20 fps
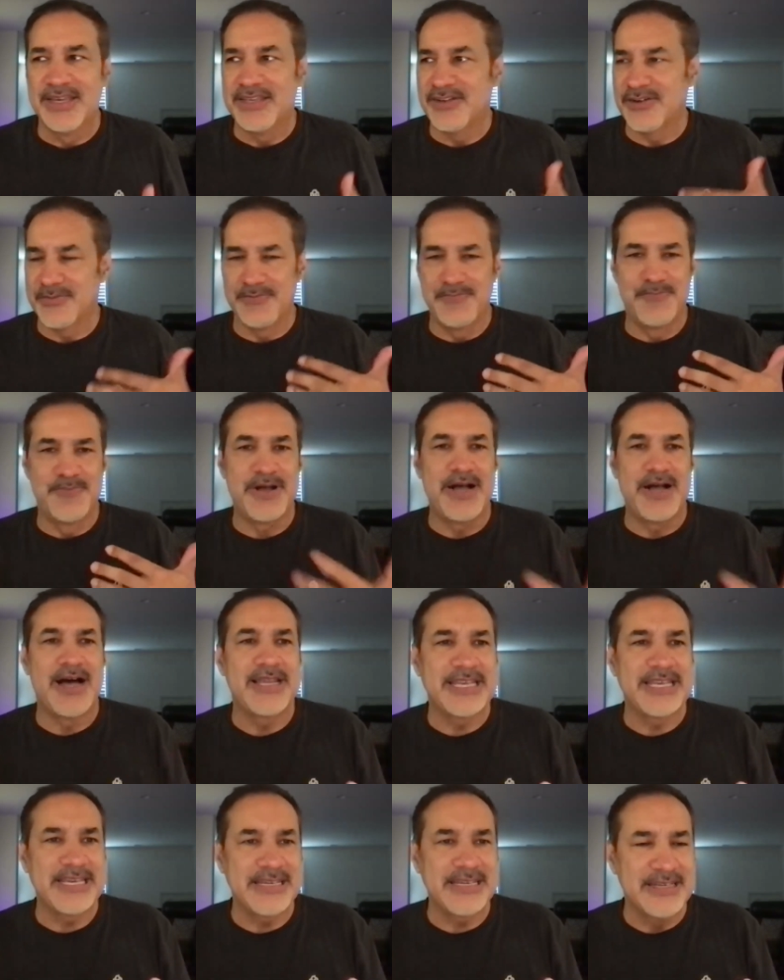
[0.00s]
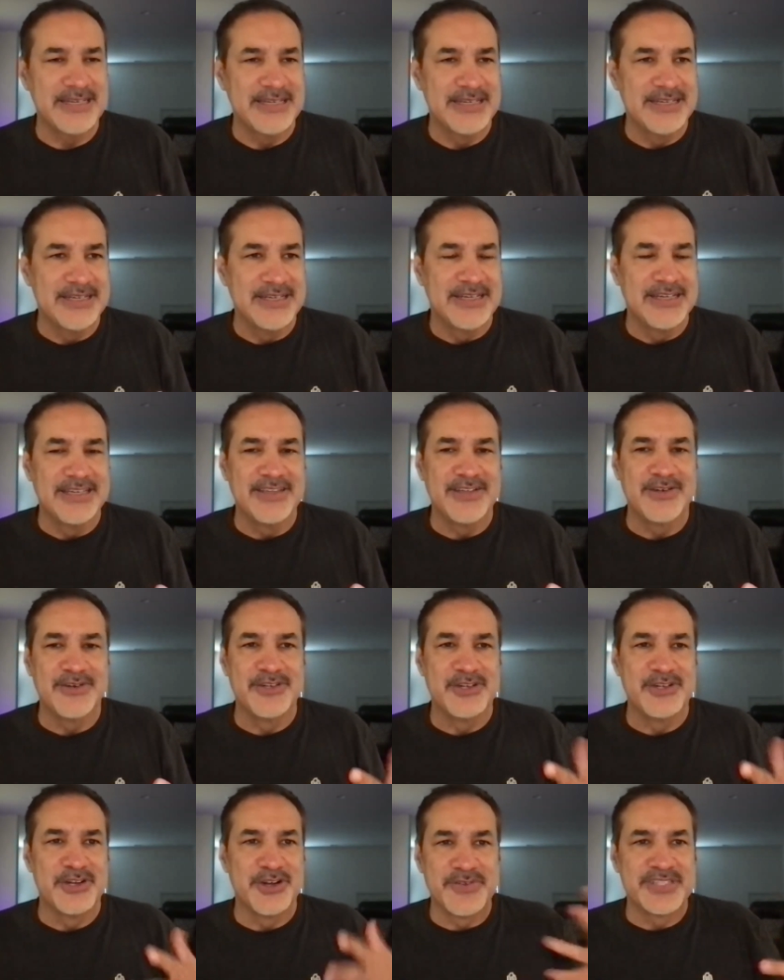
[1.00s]
your body, your
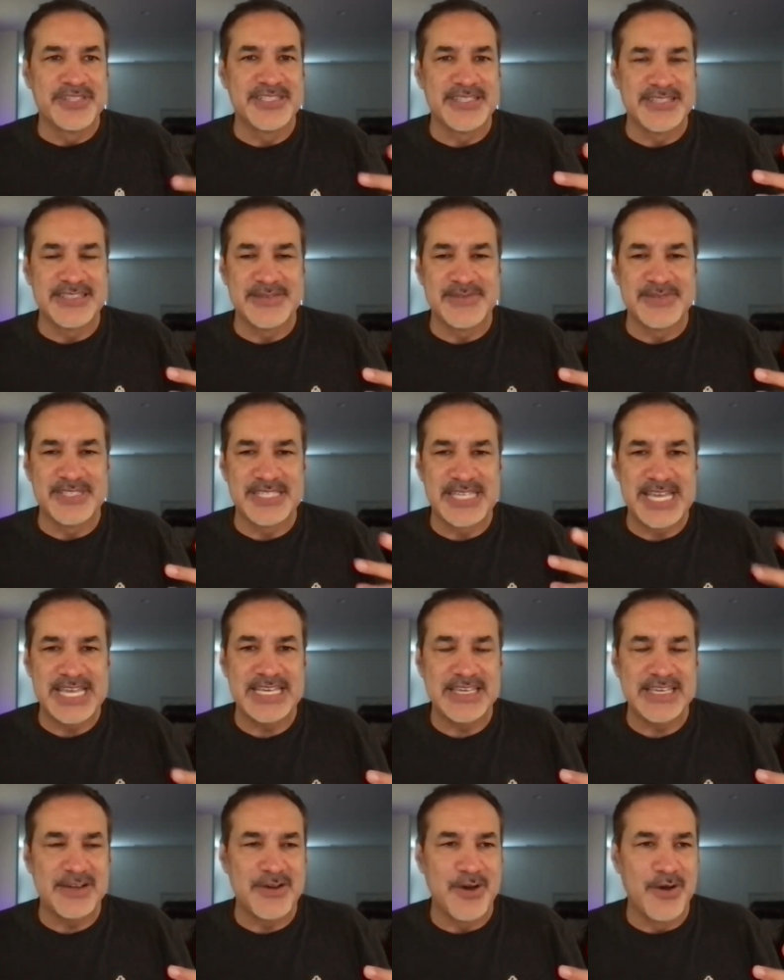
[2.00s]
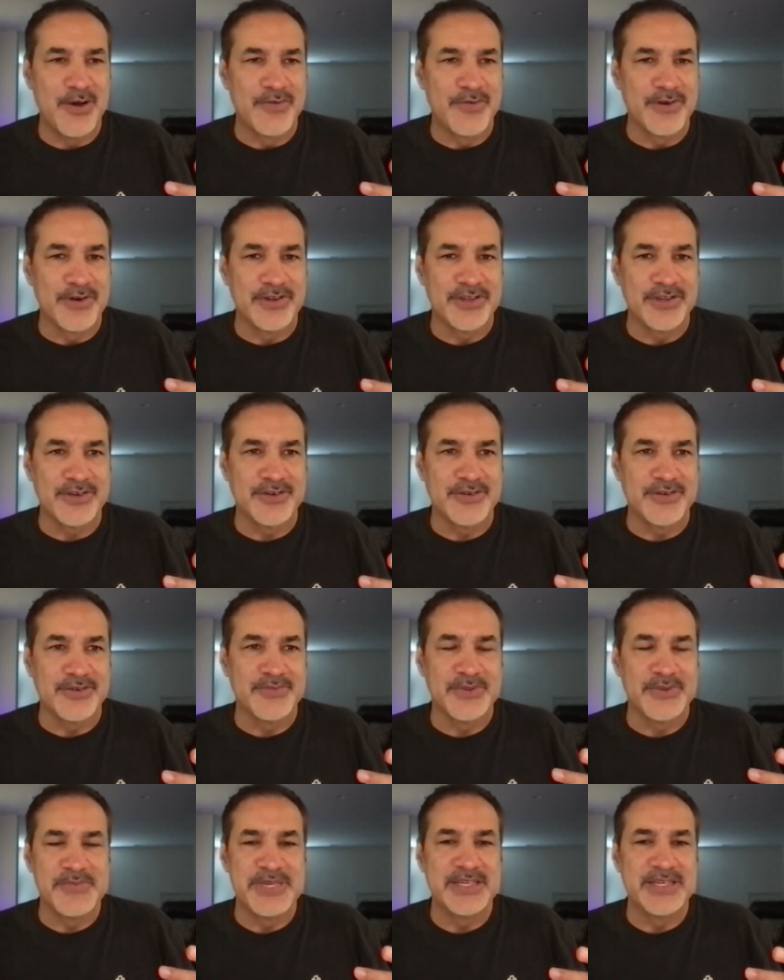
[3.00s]
nervous system is taking over, your
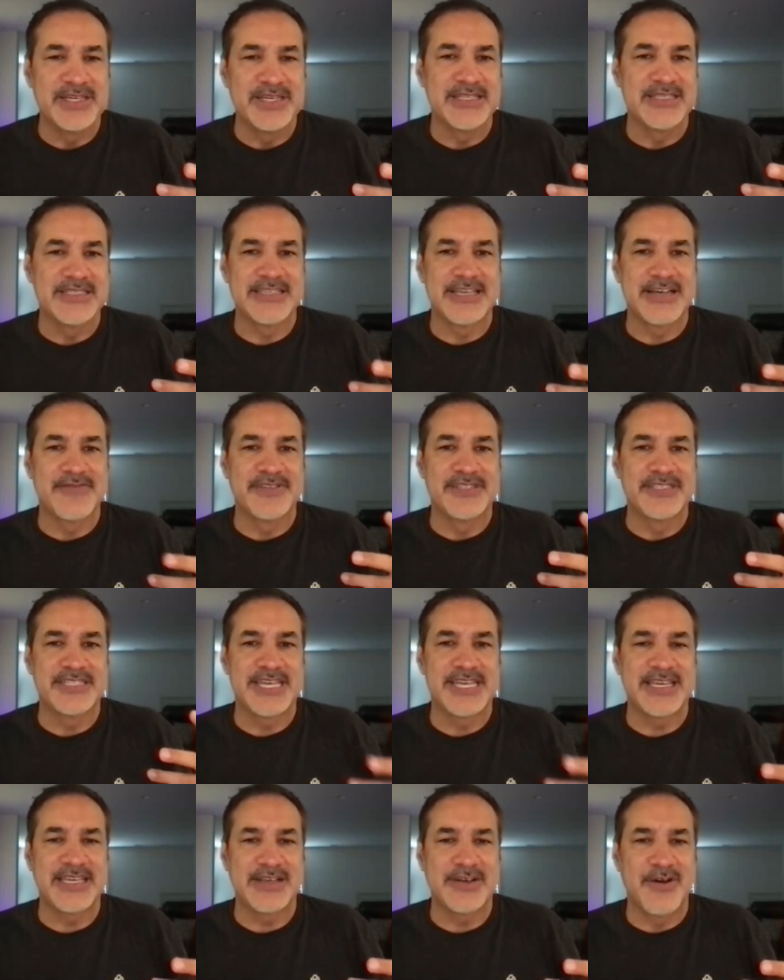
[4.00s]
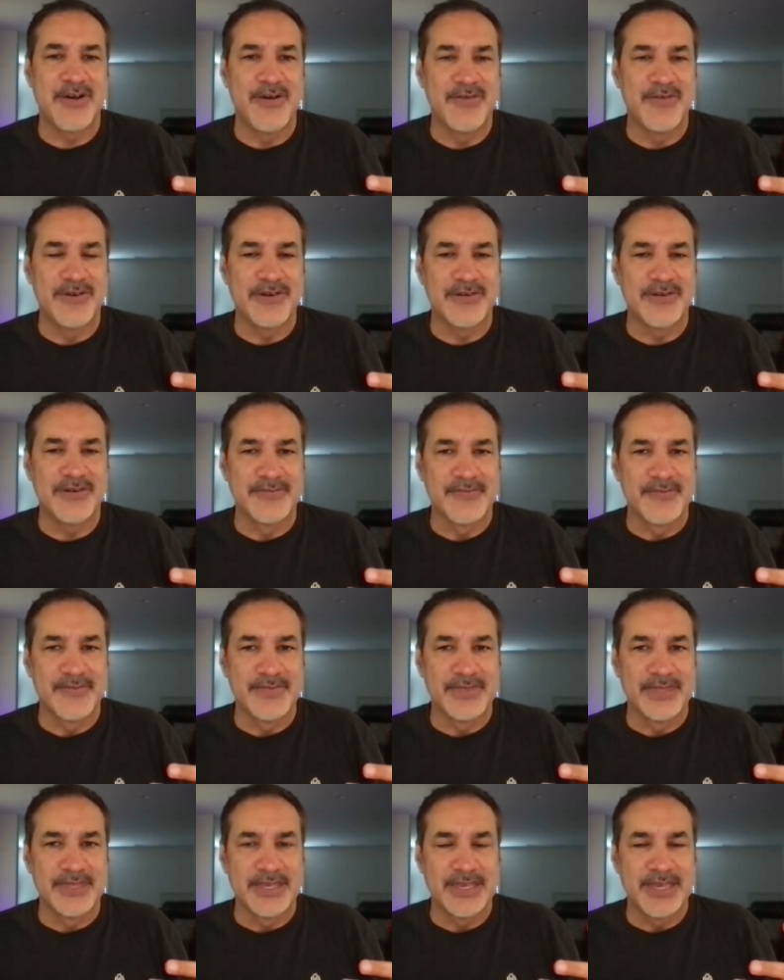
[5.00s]
mammalian self is taking over,
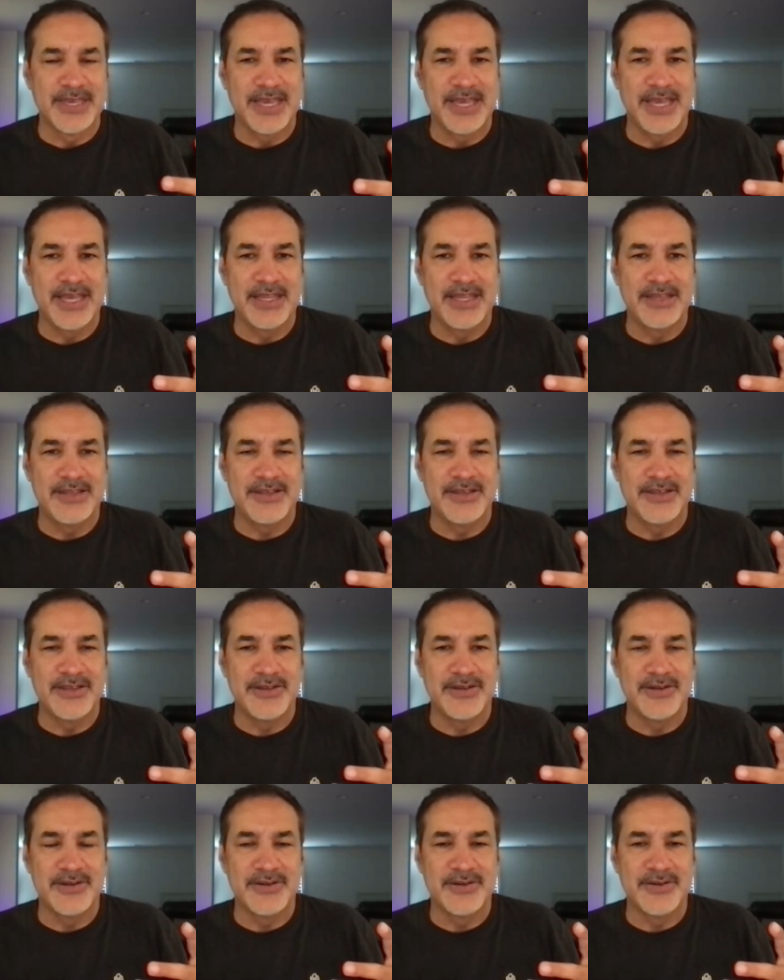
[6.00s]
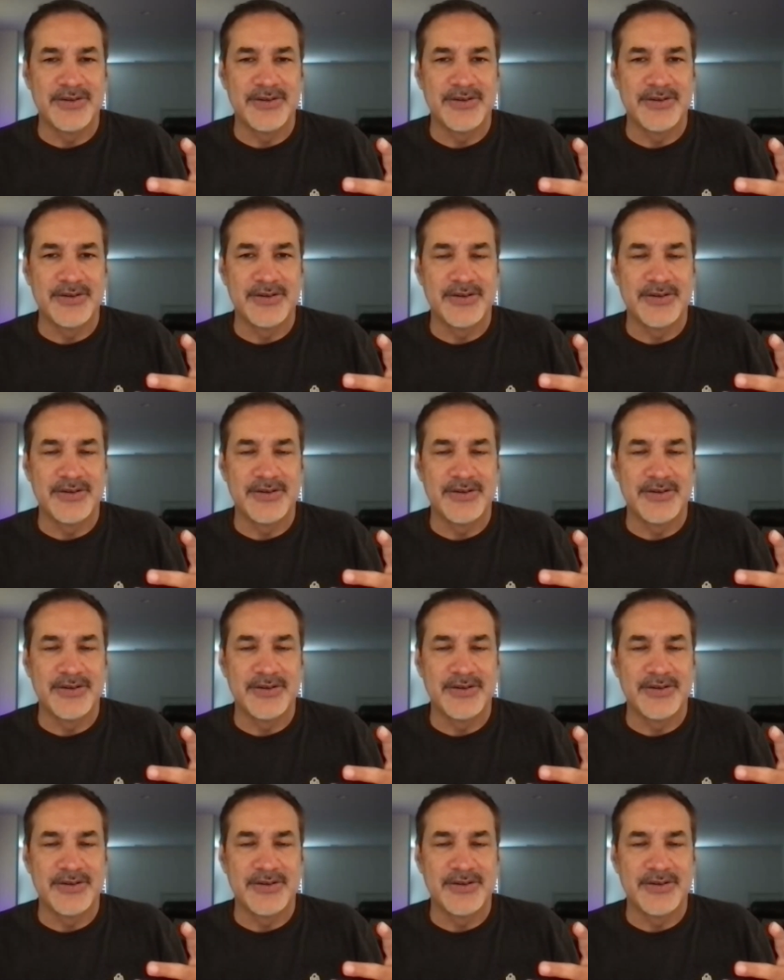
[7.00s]
and you're